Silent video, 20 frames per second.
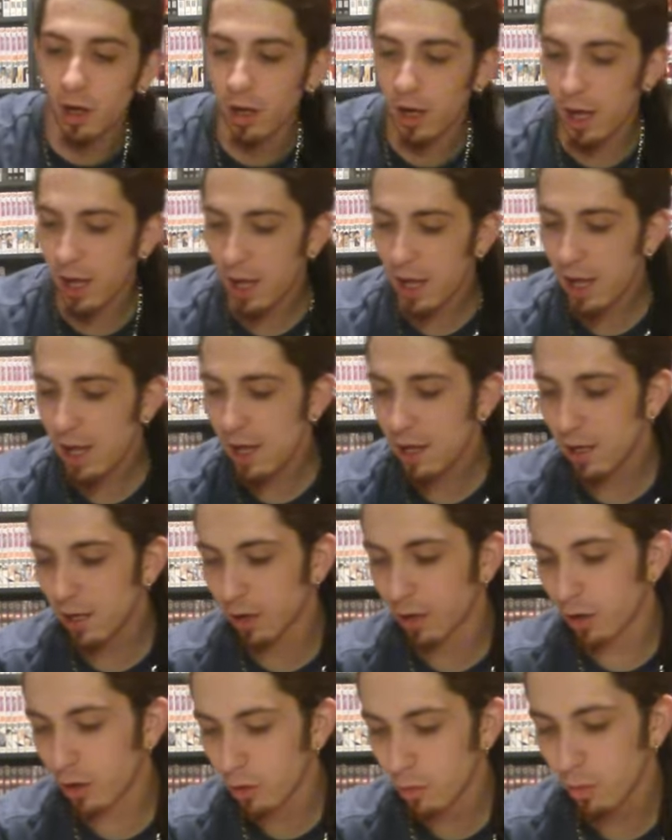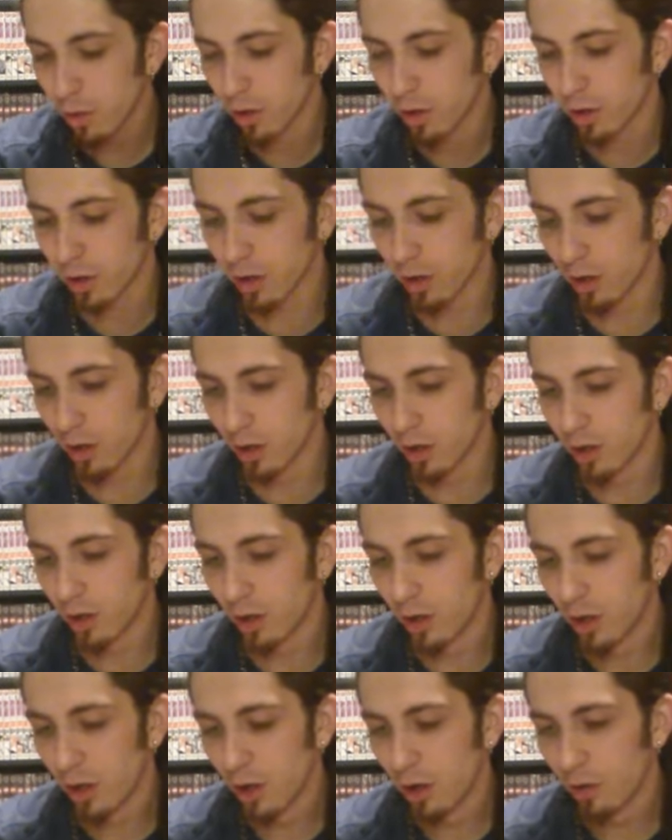Uh, I had a coworker
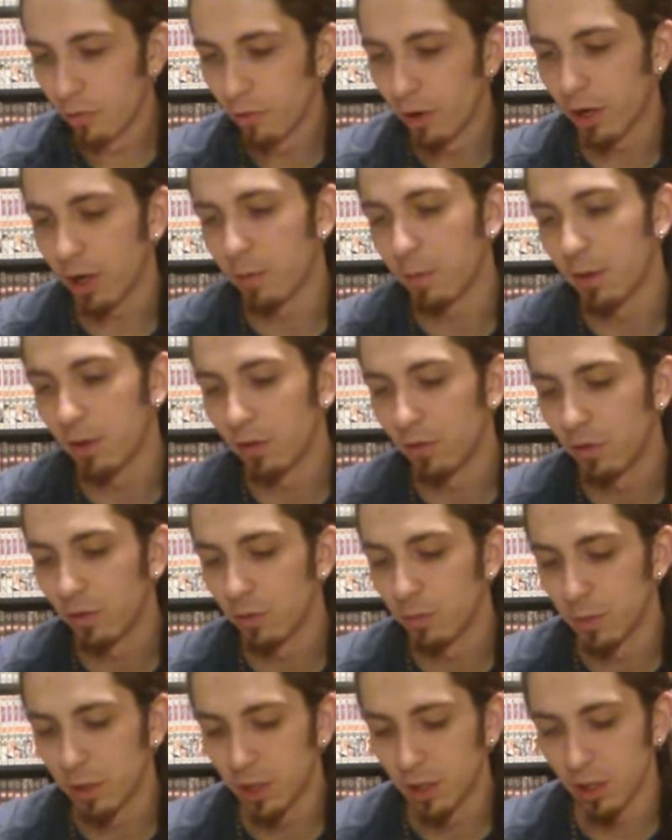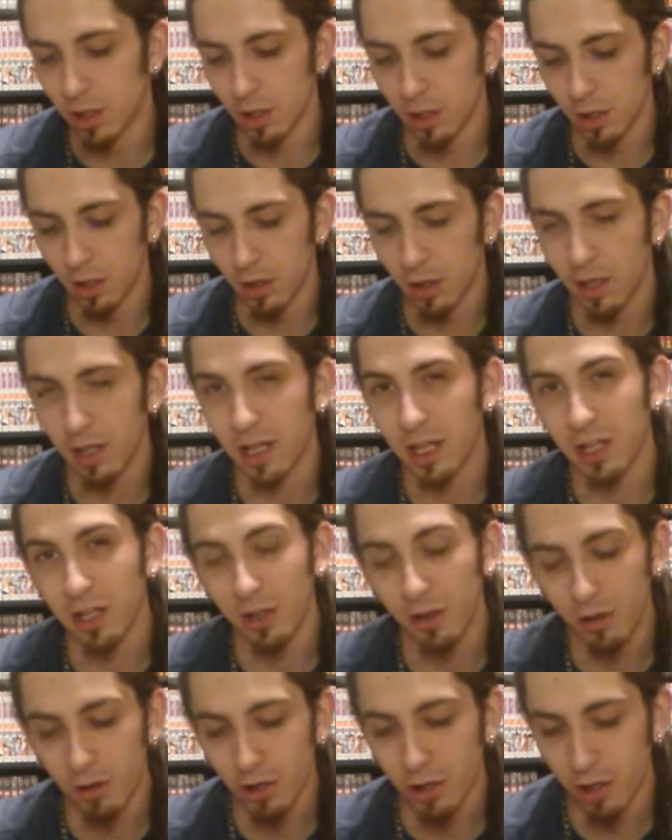recommend this to me like a
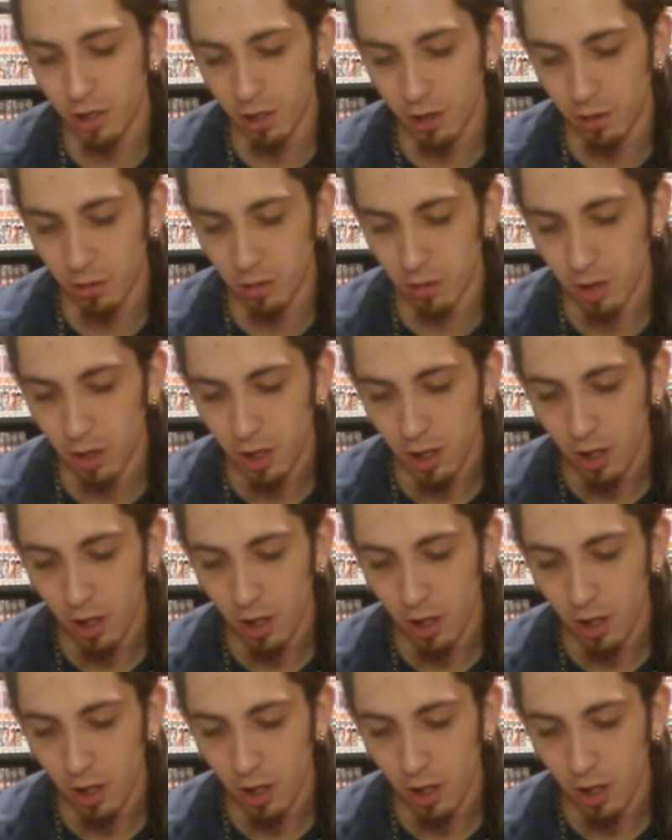year ago